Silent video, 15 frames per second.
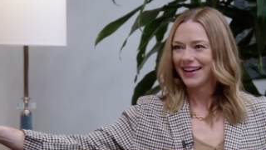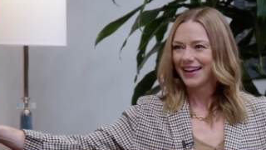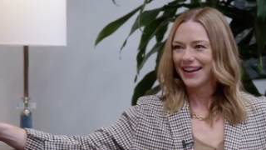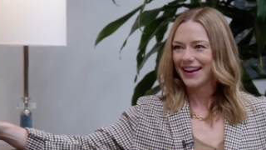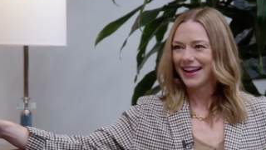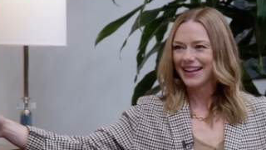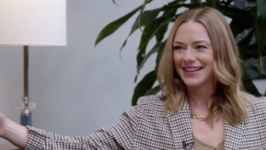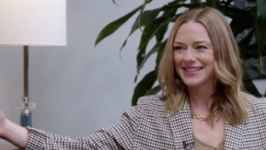
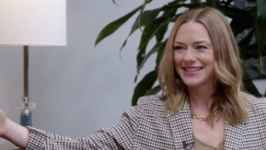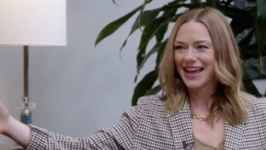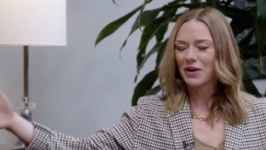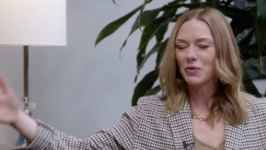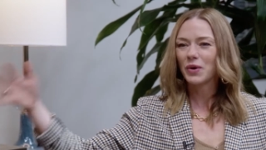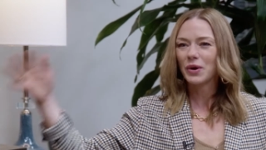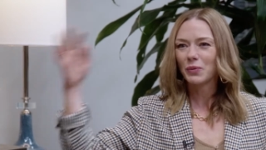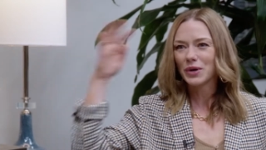And it's
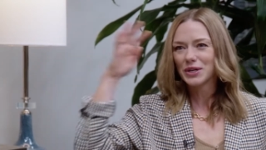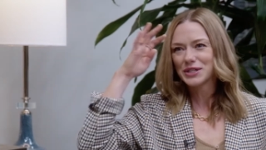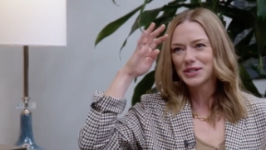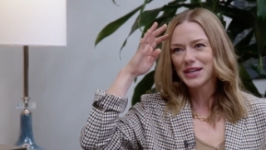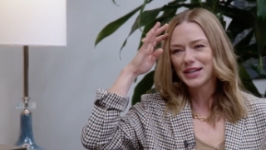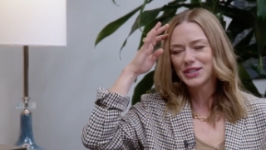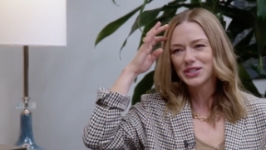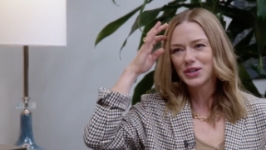like we're, right. we're
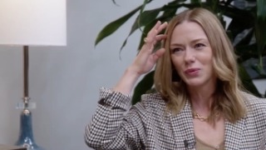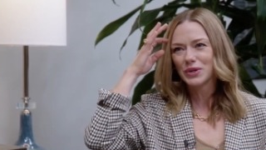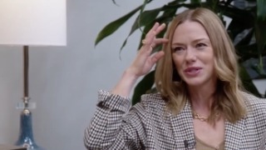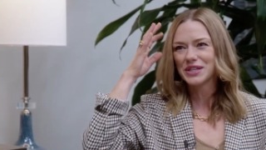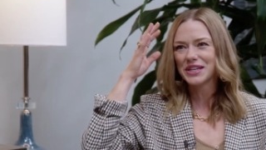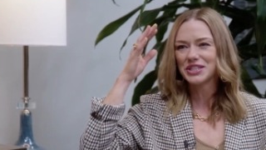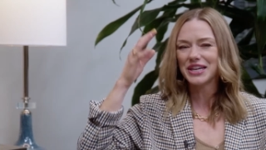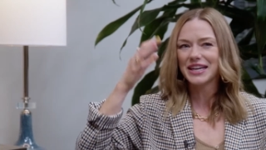such we're
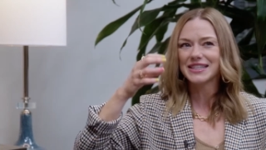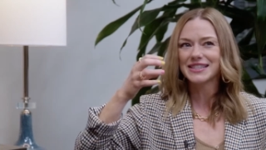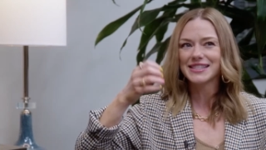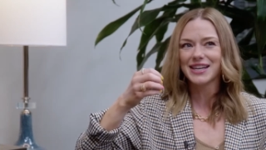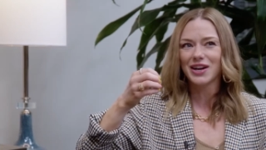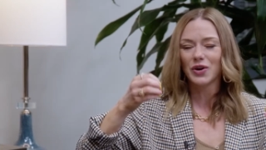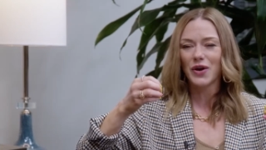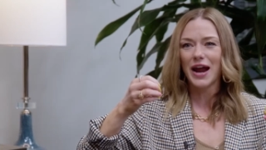such
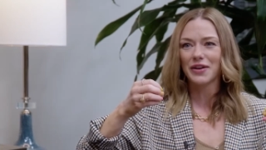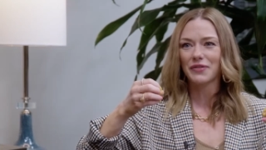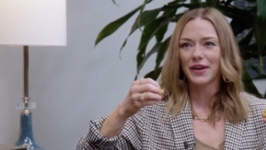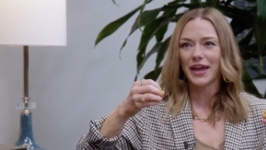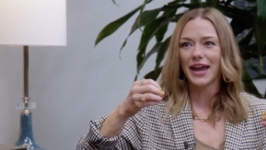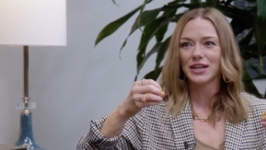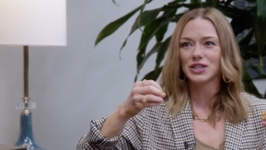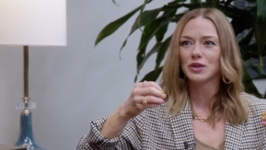instant
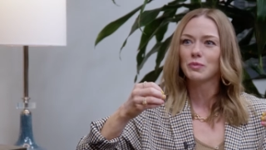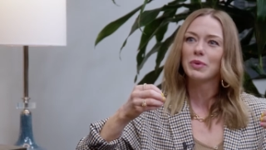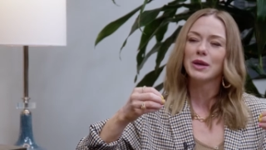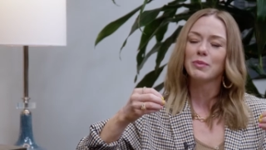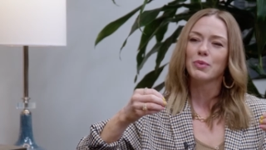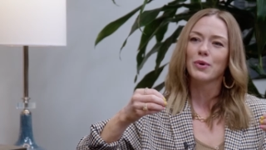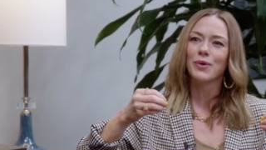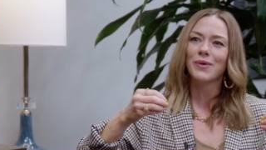gratification
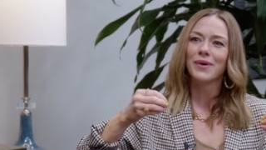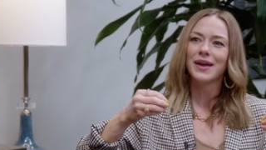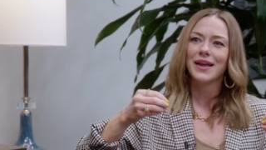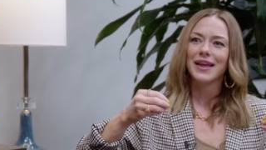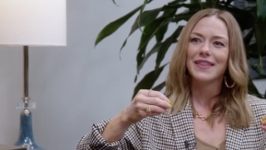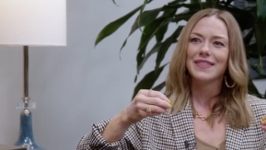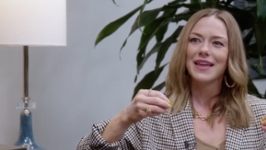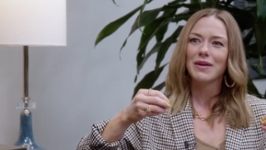people
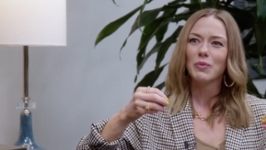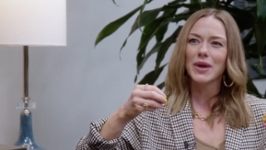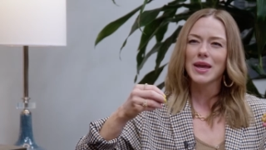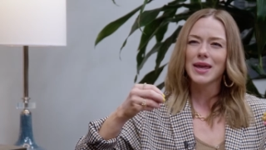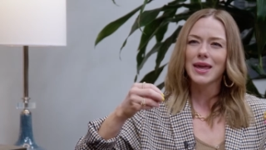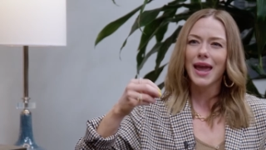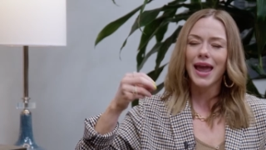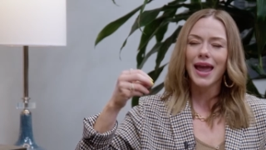that we
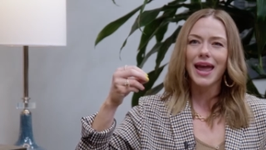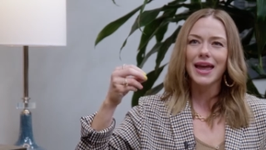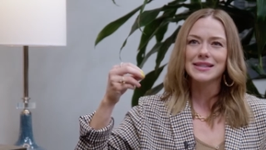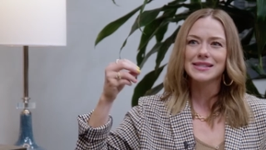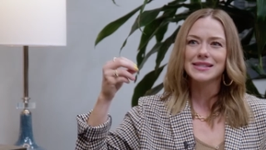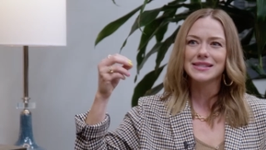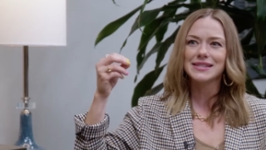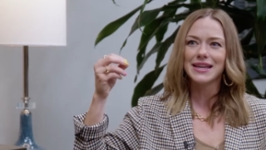
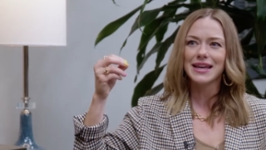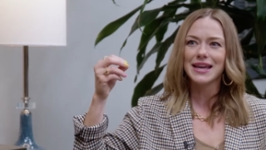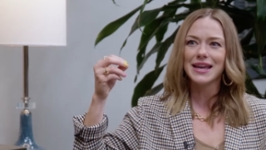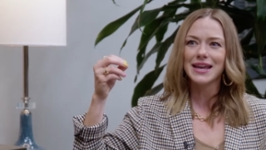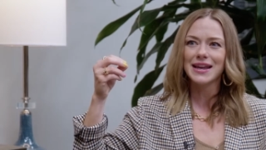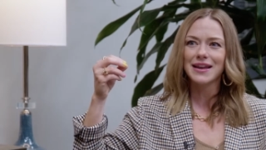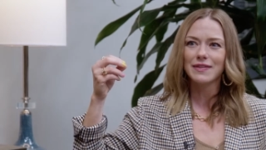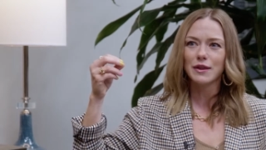can't
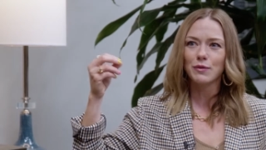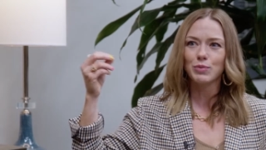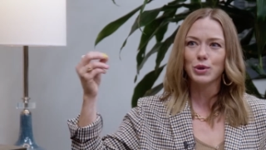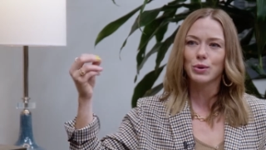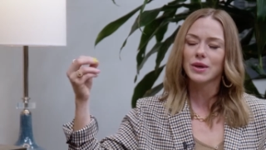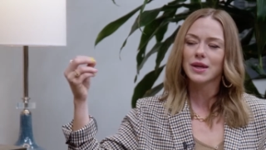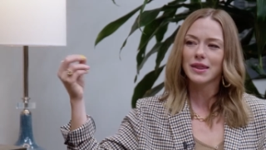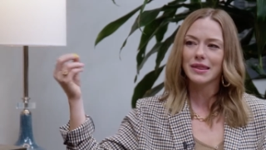see the
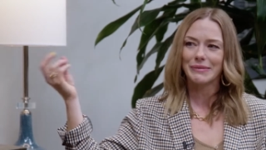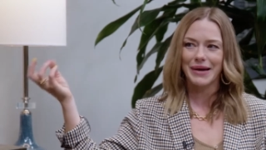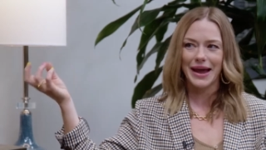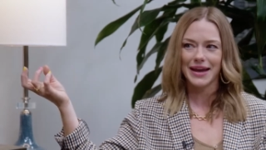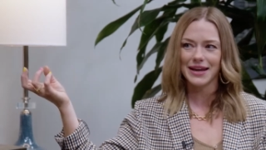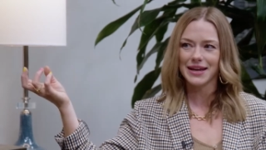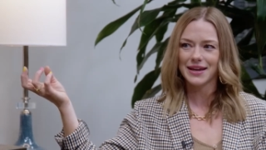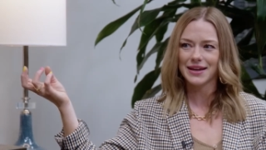beauty in the
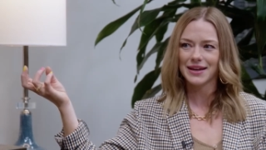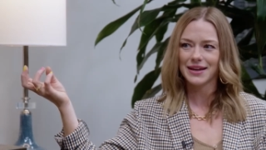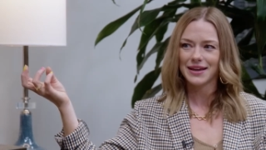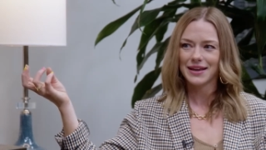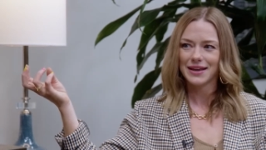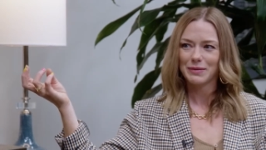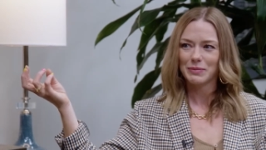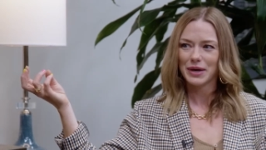waiting
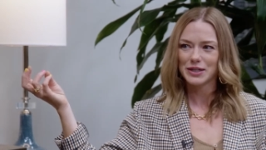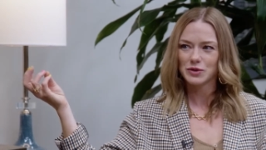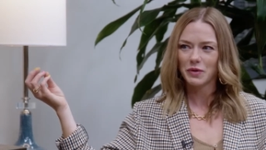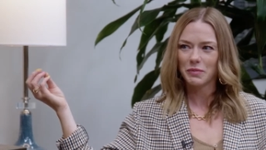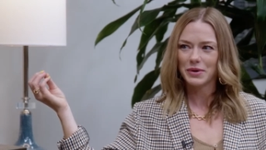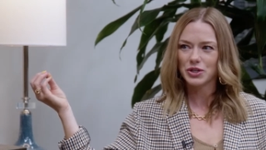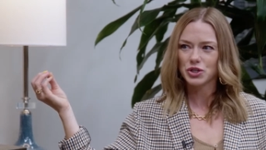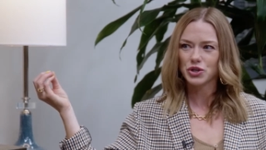because we've been